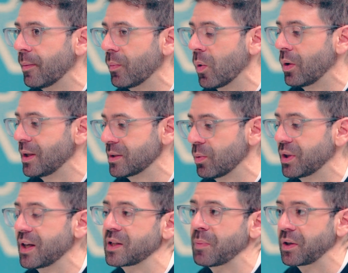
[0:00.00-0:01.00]
or at least what the
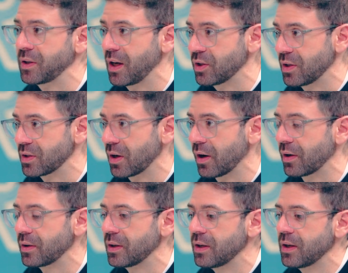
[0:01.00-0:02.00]
expectations are.
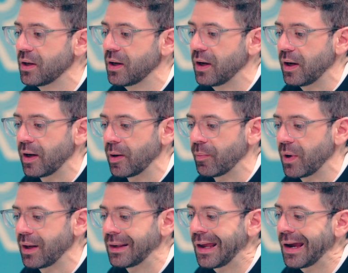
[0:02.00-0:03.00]

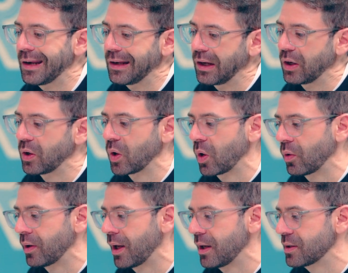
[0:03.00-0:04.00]
And that
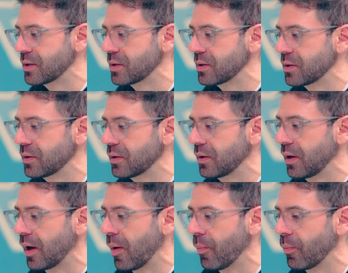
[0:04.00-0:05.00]
creates,
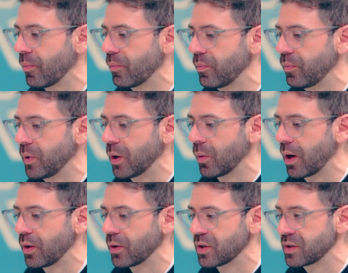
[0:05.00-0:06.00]

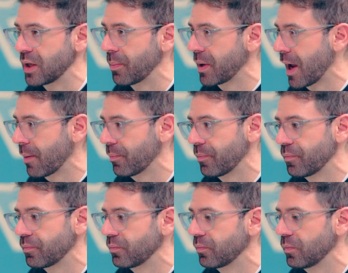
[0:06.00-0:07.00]
either a stopgap,
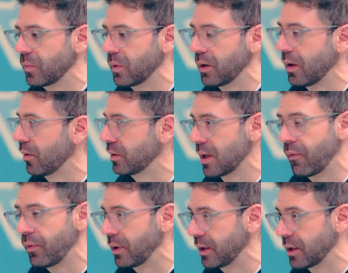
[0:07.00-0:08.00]

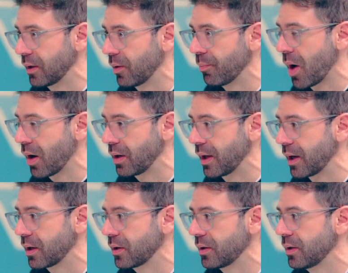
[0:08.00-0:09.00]
definitely a
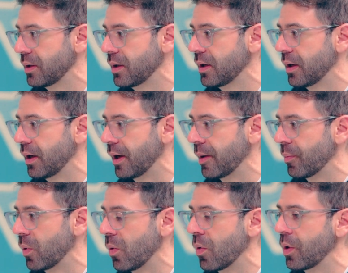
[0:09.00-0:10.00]
bottleneck,
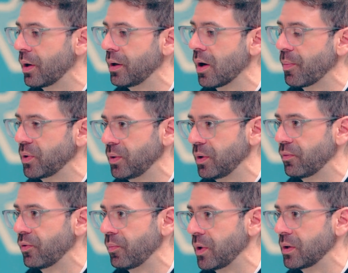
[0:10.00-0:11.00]
or an opportunity
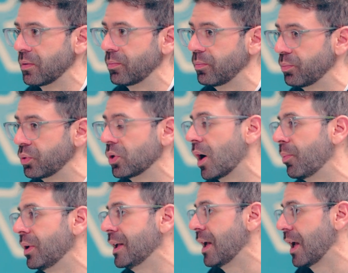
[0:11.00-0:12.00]
for me to properly